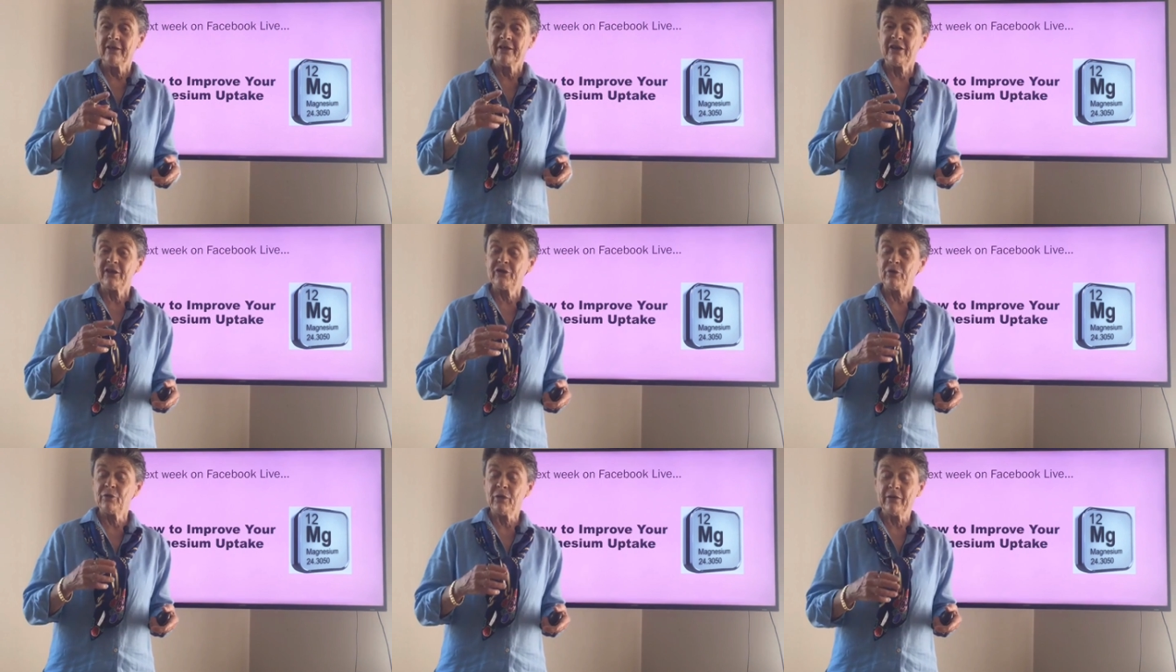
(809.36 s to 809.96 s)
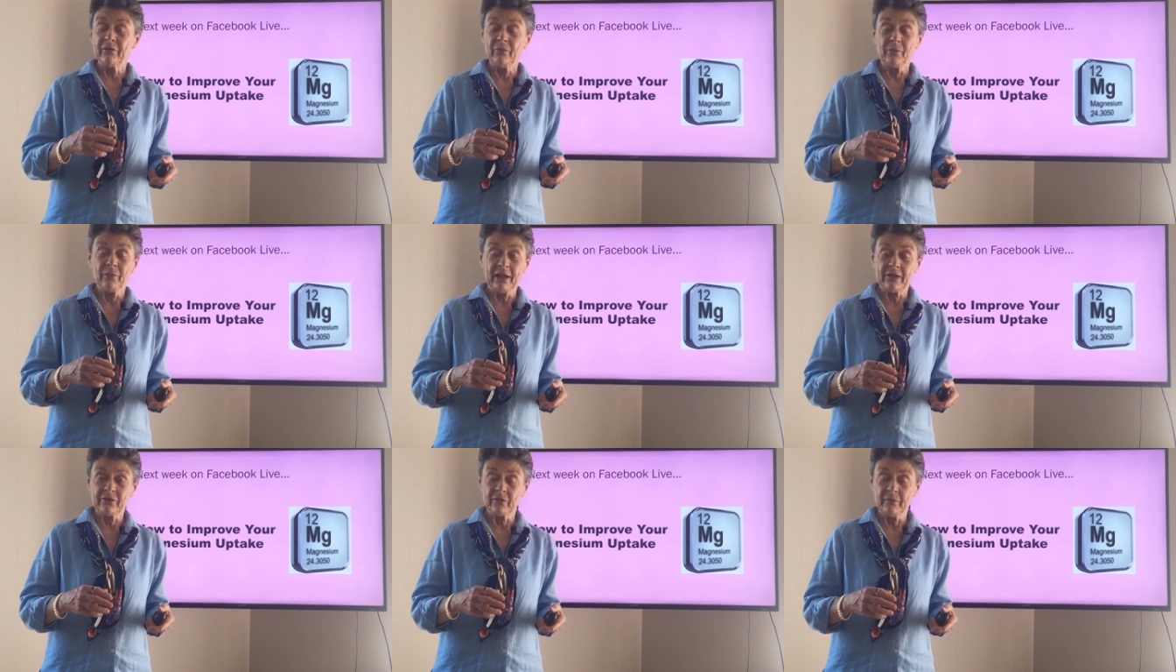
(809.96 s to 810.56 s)
that you have a
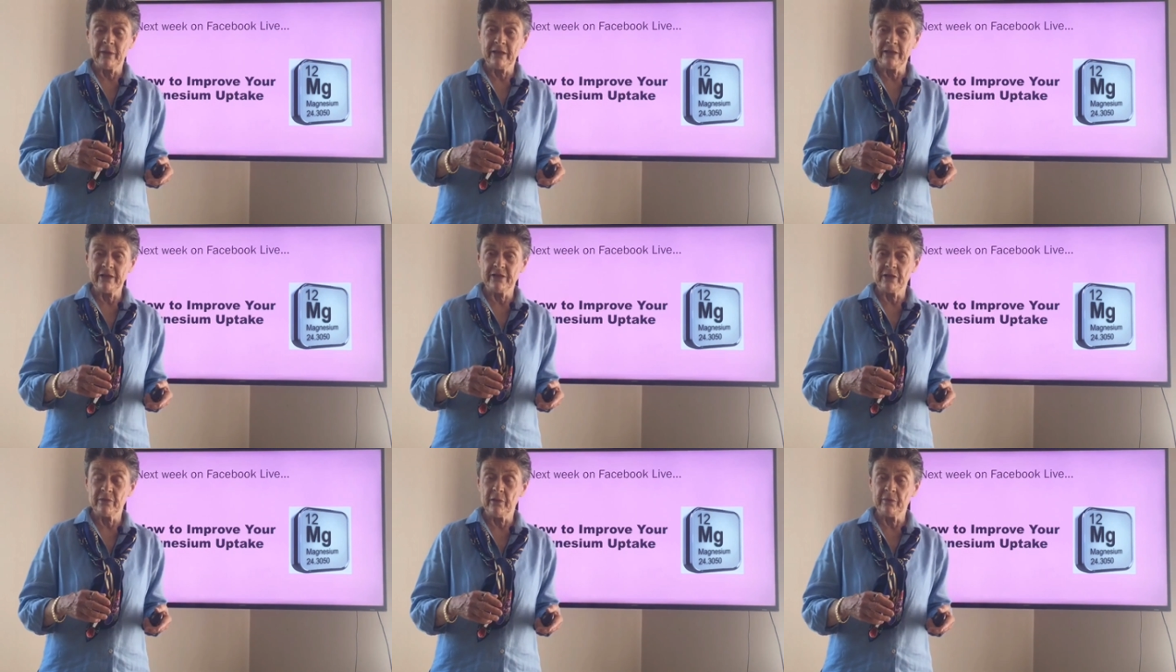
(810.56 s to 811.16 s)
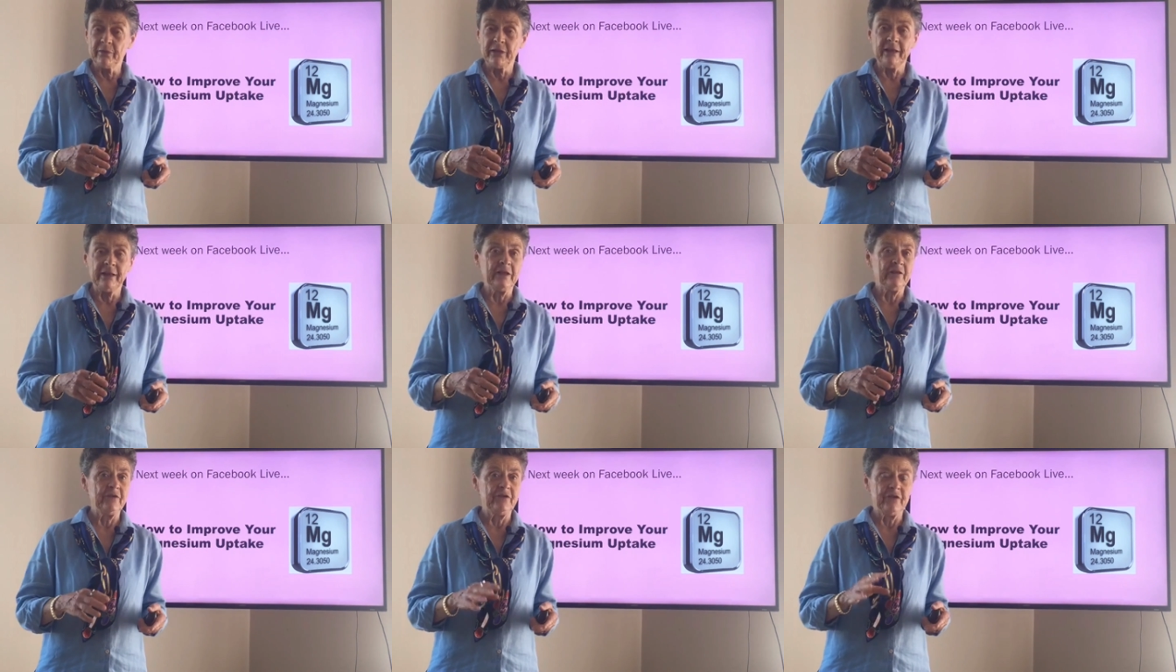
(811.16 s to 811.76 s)
block to magnesium uptake.
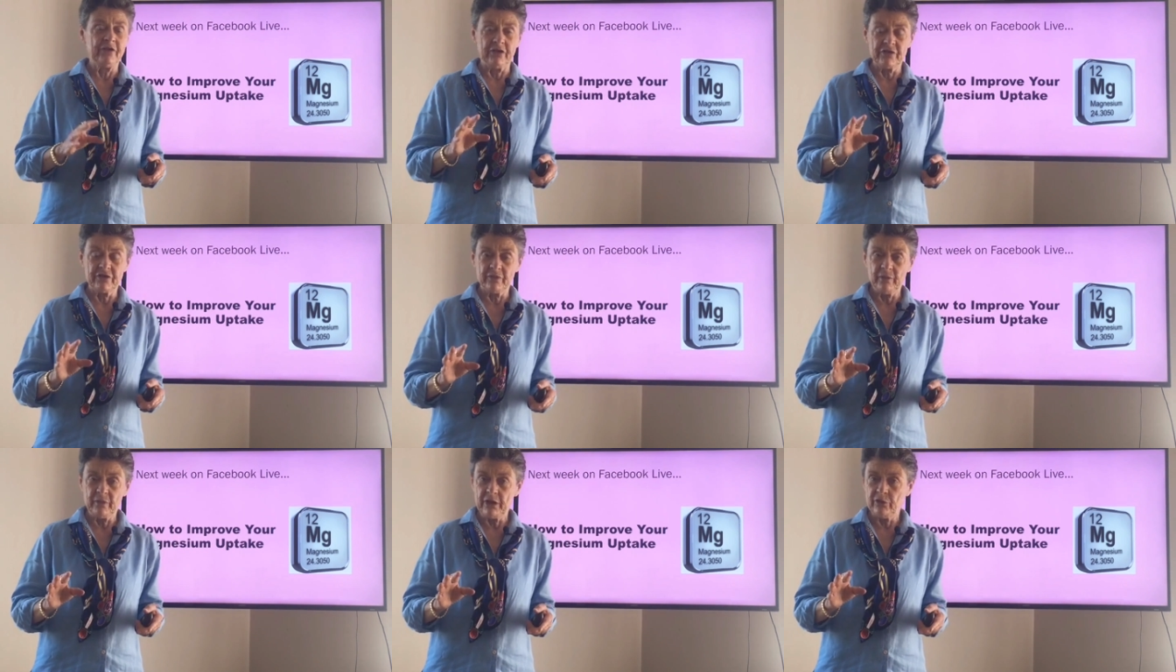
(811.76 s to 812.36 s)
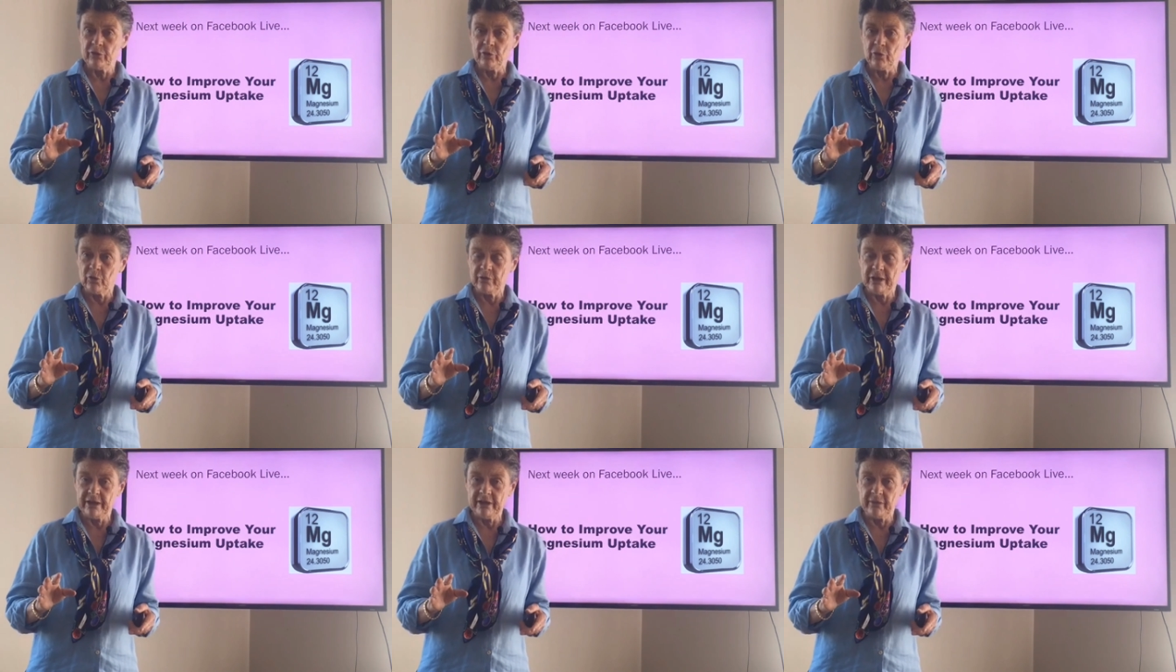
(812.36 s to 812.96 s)
It doesn't mean you
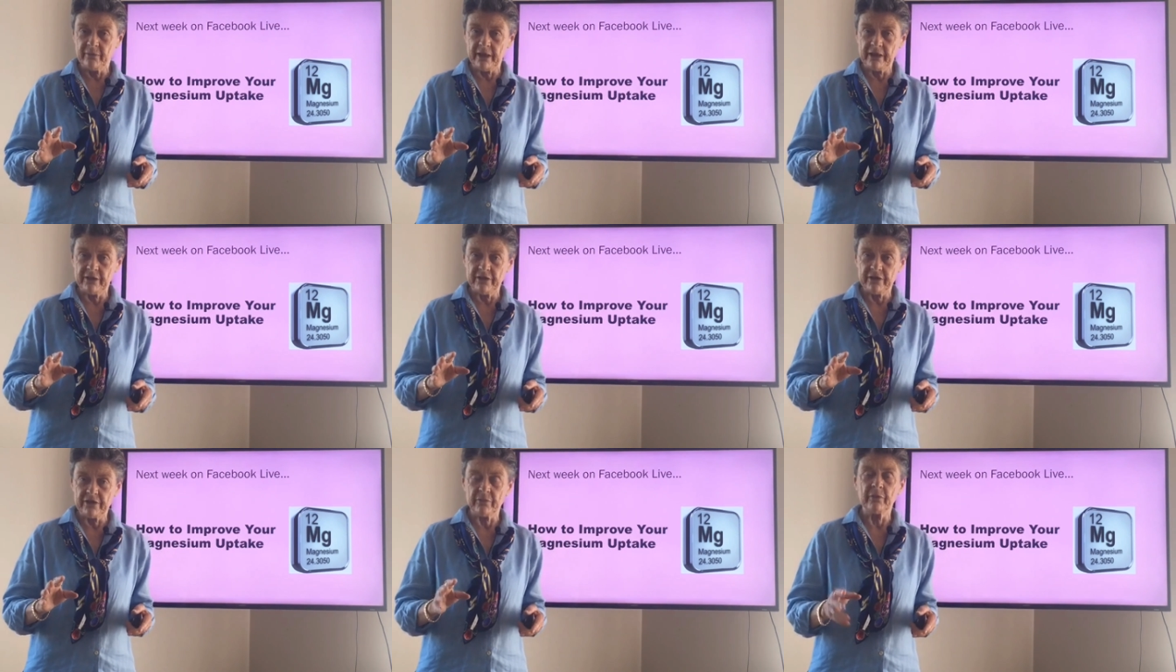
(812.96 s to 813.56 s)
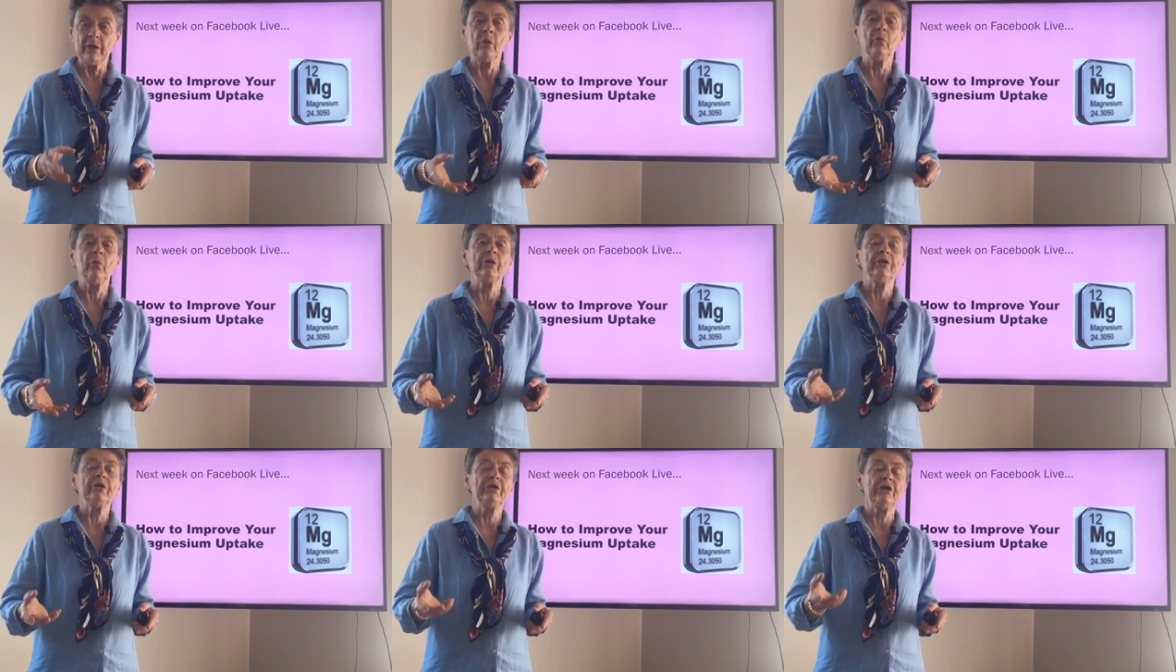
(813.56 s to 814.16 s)
don't need the magnesium, and we're
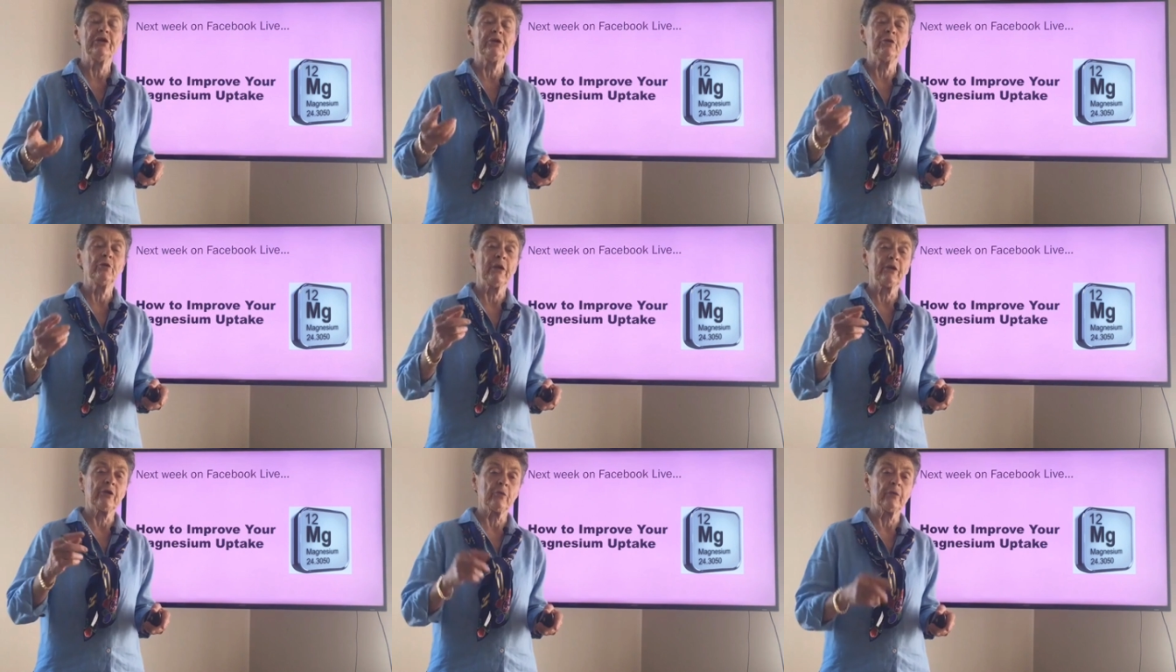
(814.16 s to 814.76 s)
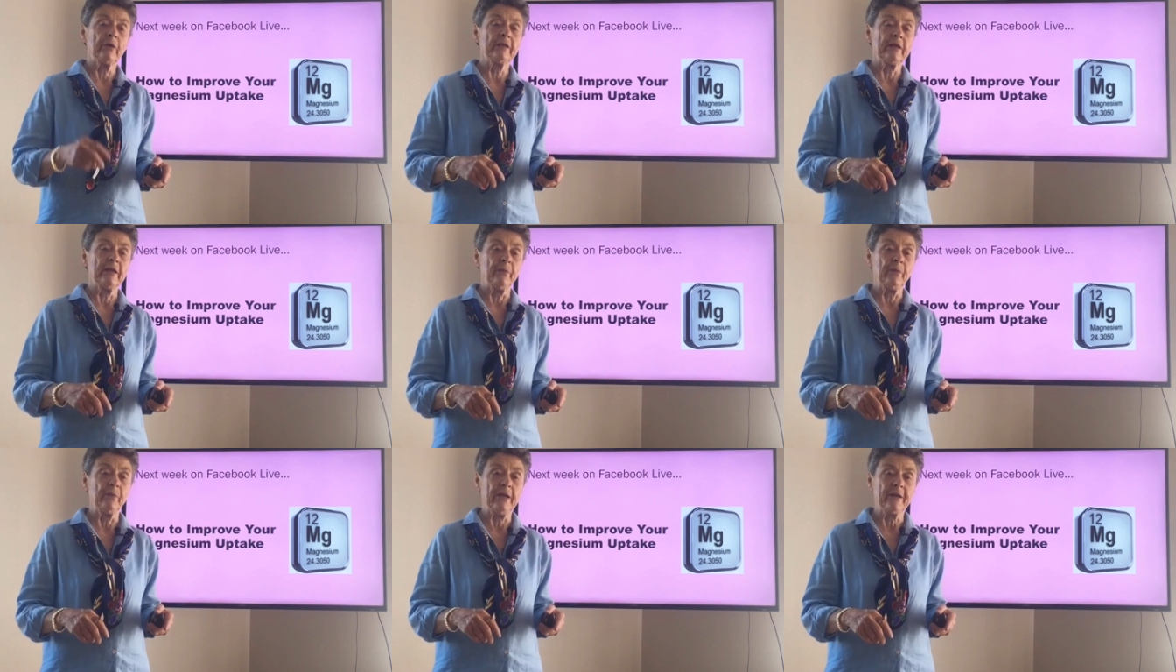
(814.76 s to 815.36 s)
going to teach you how to correct
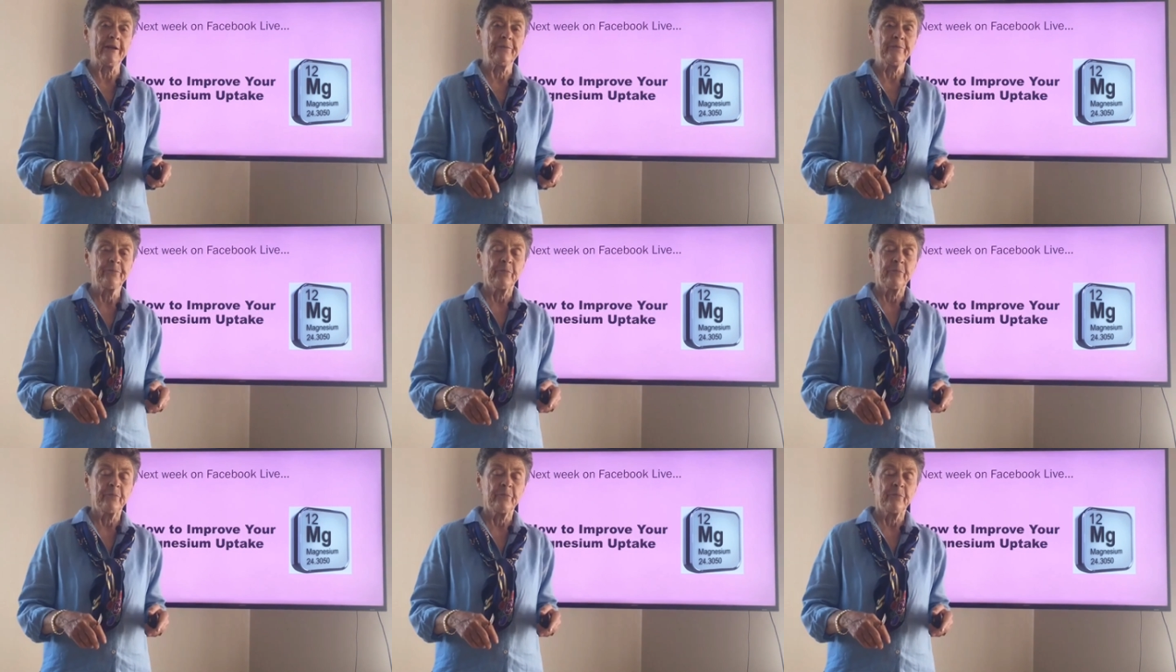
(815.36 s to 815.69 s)
that block.